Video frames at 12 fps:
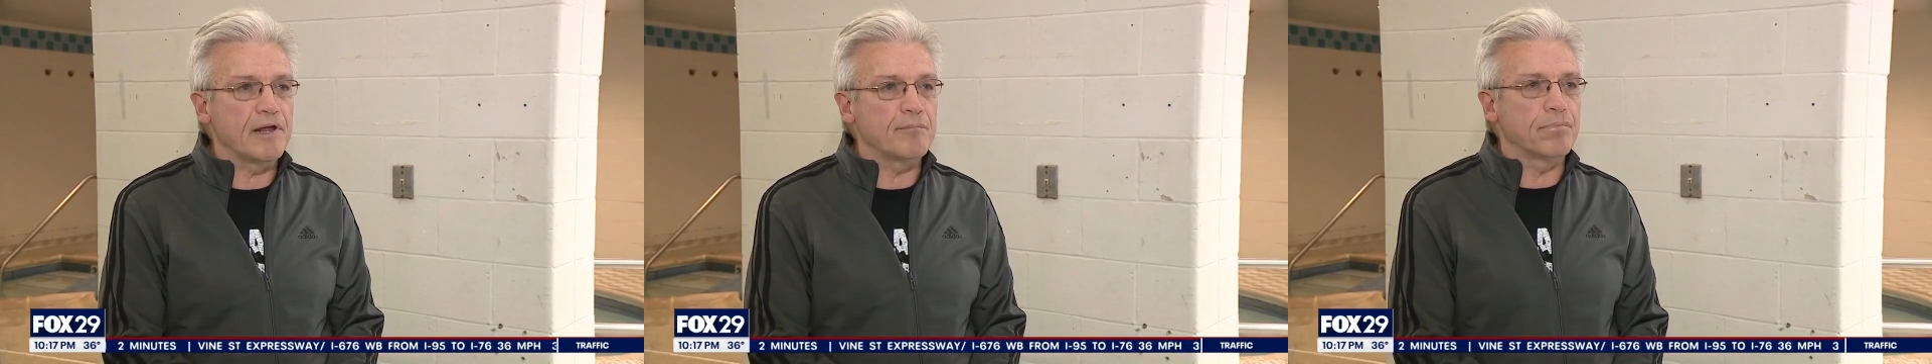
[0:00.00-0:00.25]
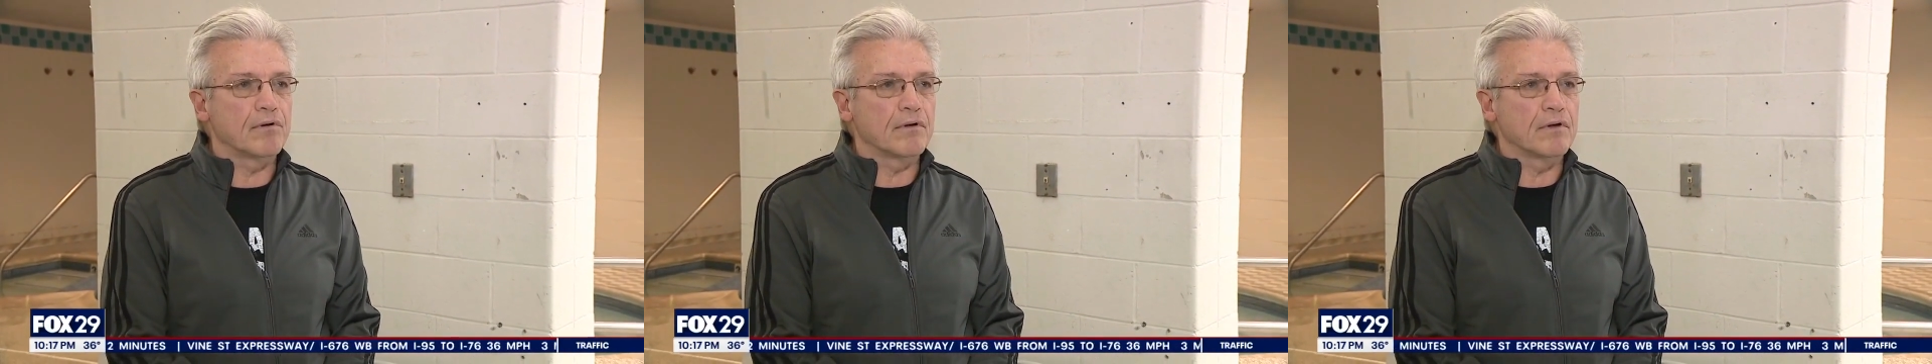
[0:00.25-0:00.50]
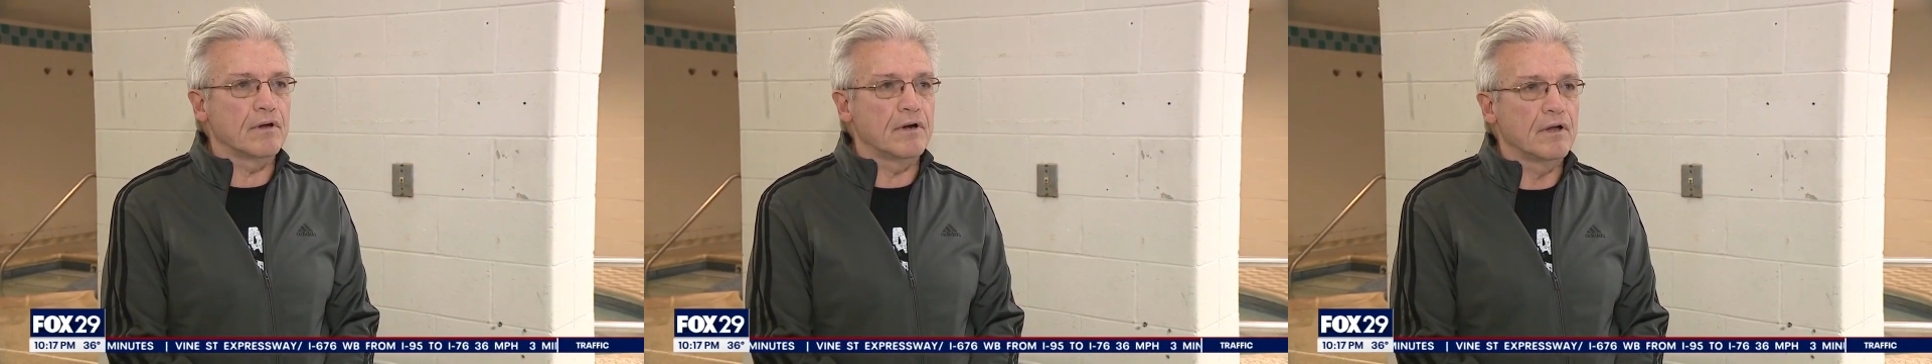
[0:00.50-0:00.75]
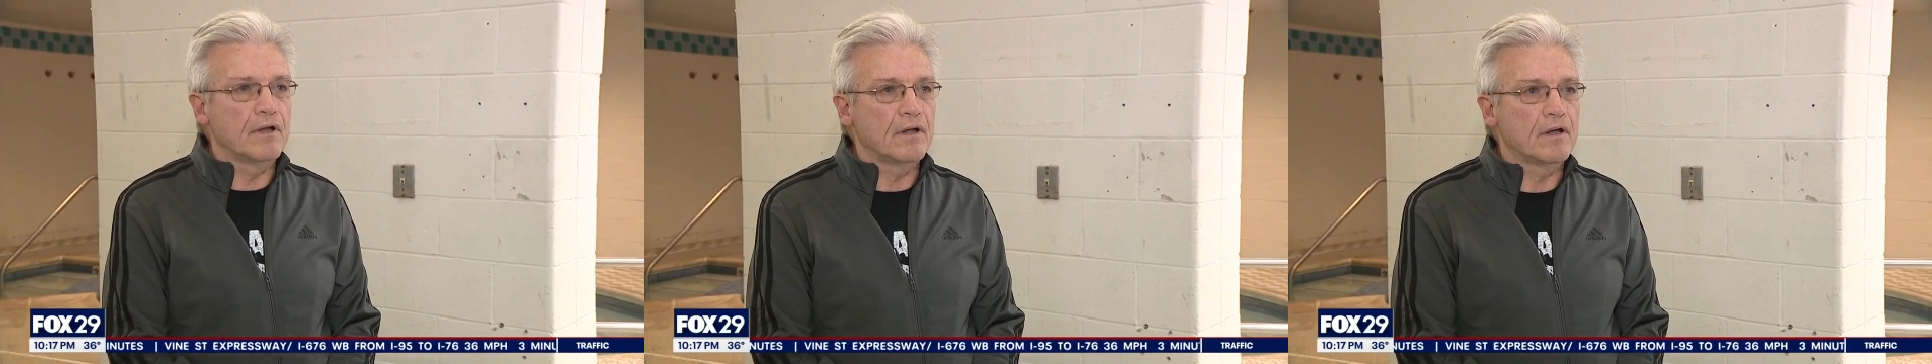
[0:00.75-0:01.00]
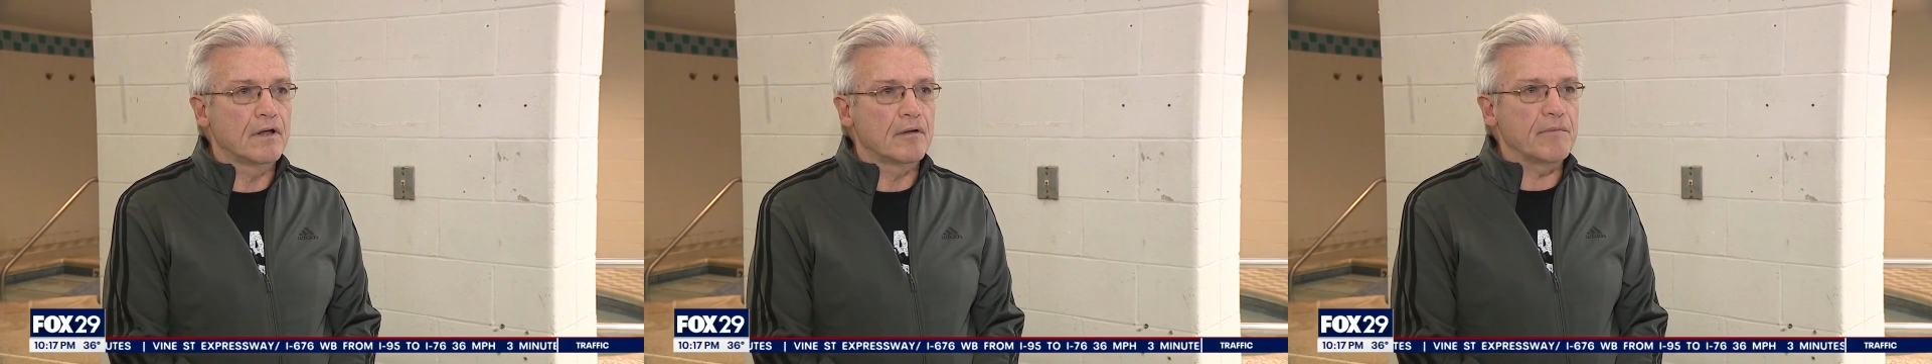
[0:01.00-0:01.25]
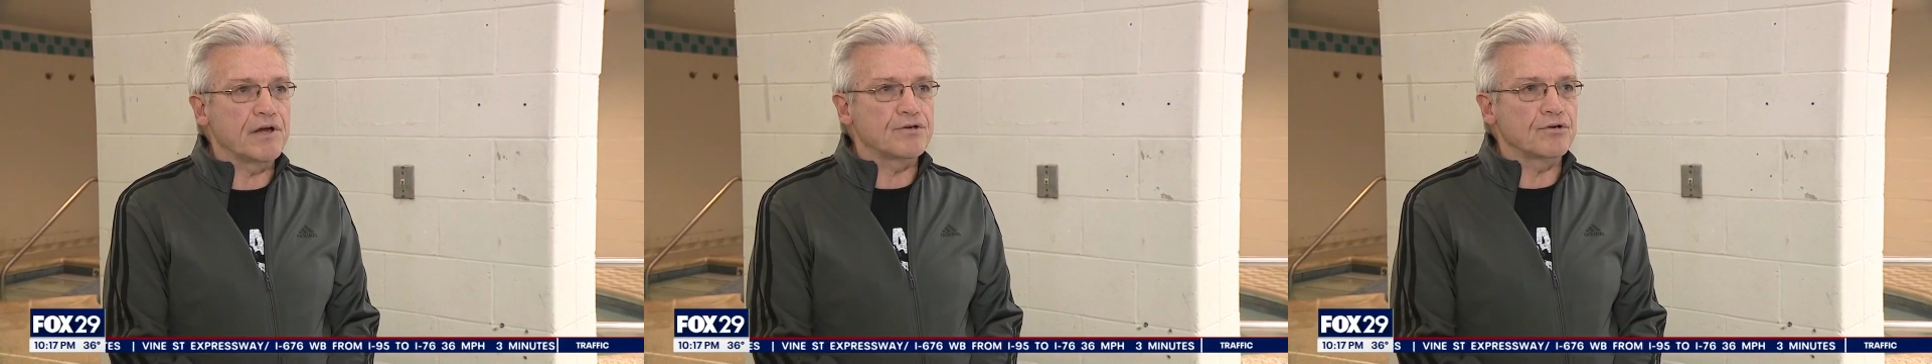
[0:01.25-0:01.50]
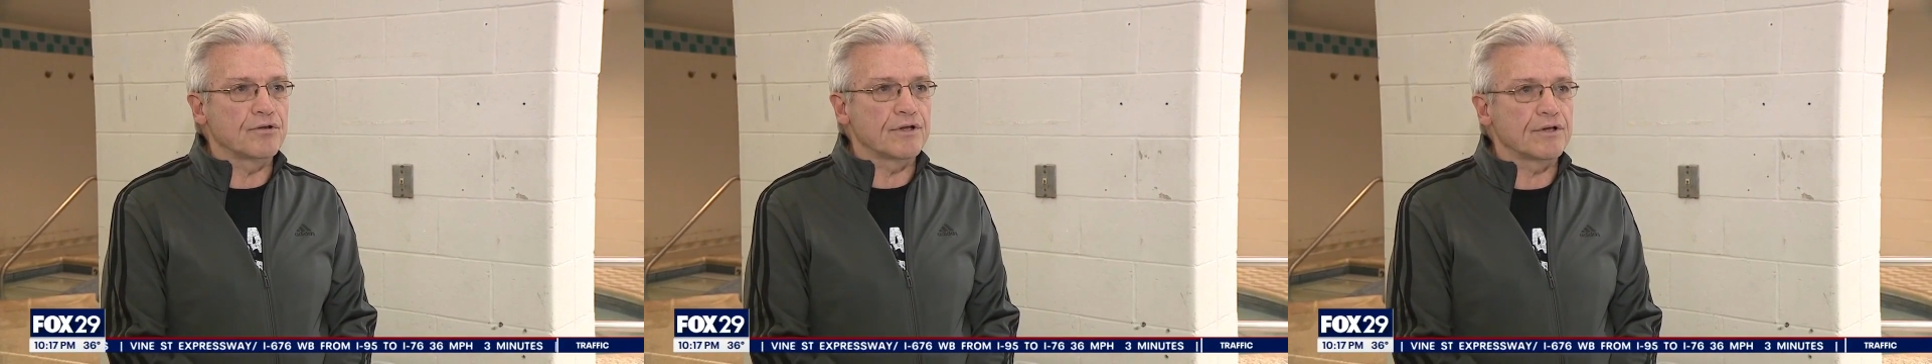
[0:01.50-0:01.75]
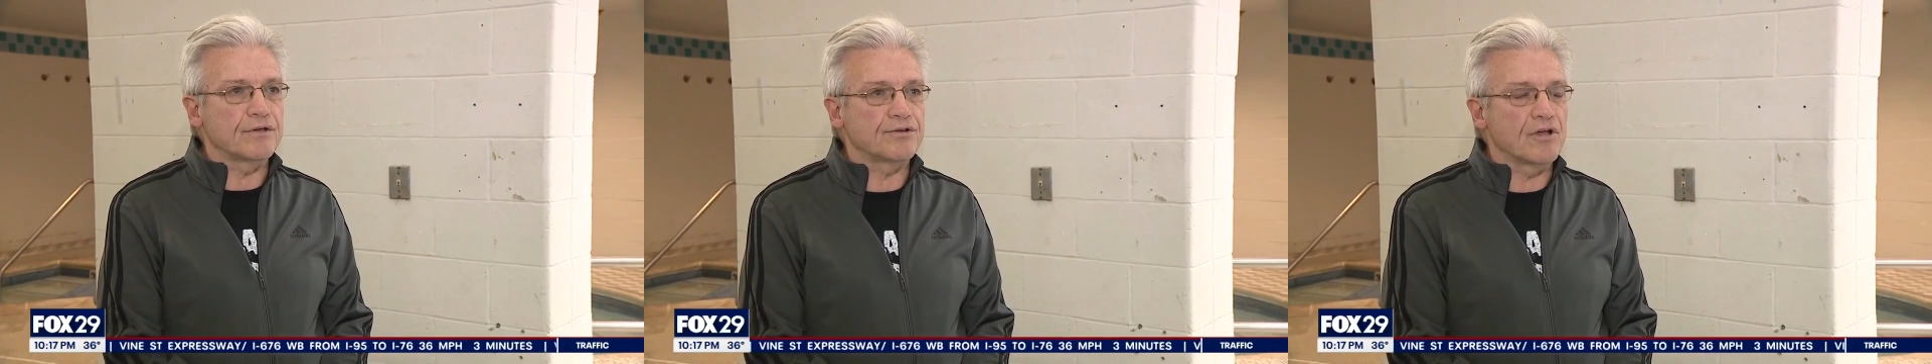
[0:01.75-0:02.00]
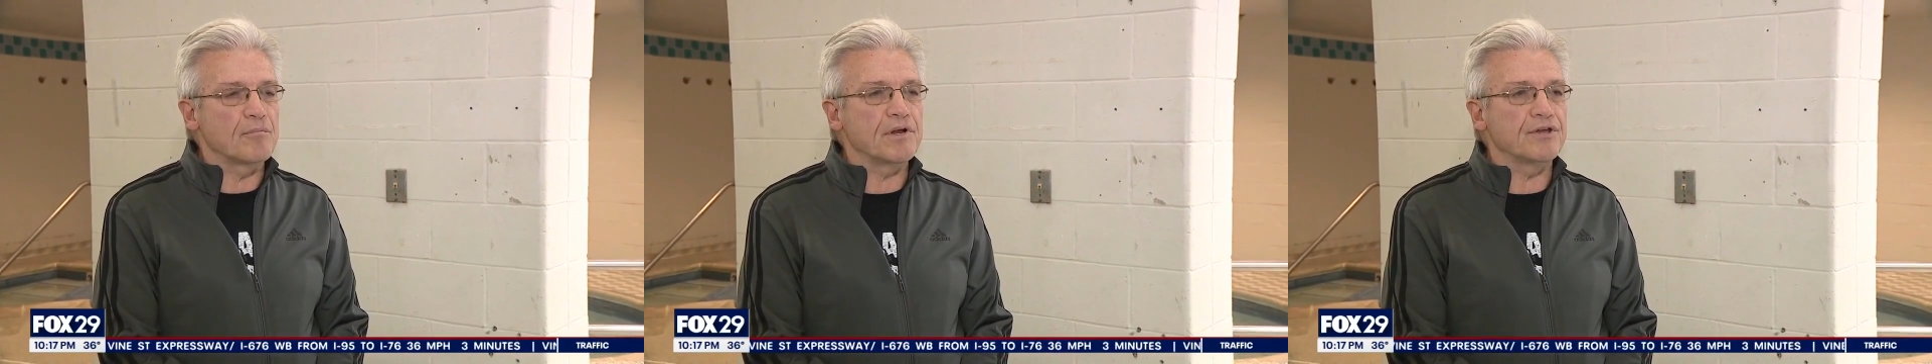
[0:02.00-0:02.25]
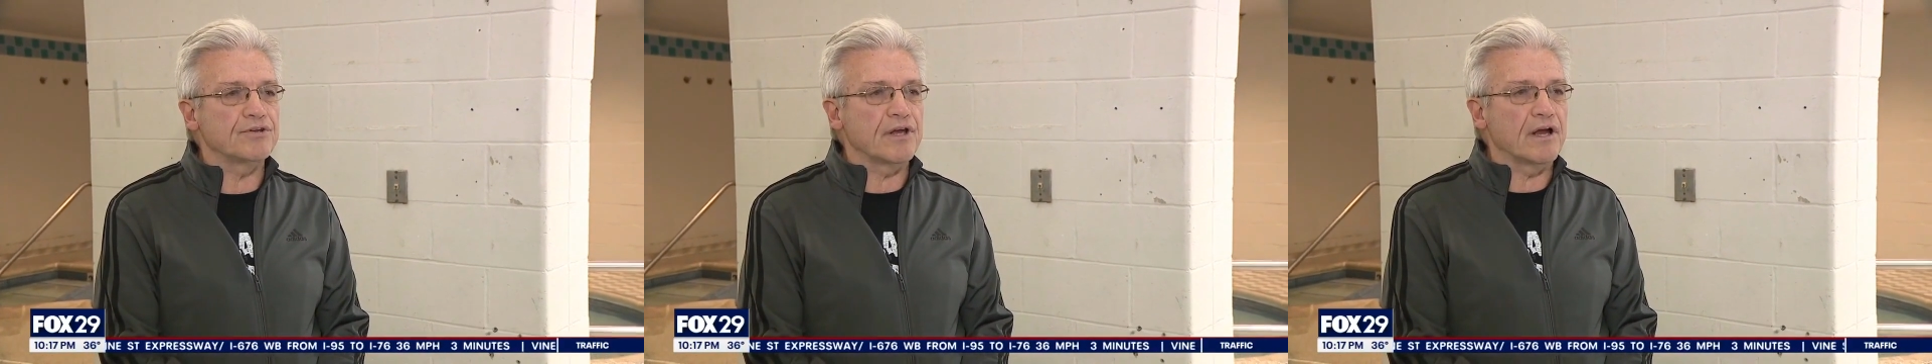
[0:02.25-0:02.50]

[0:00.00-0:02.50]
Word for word: people and make sure that somebody's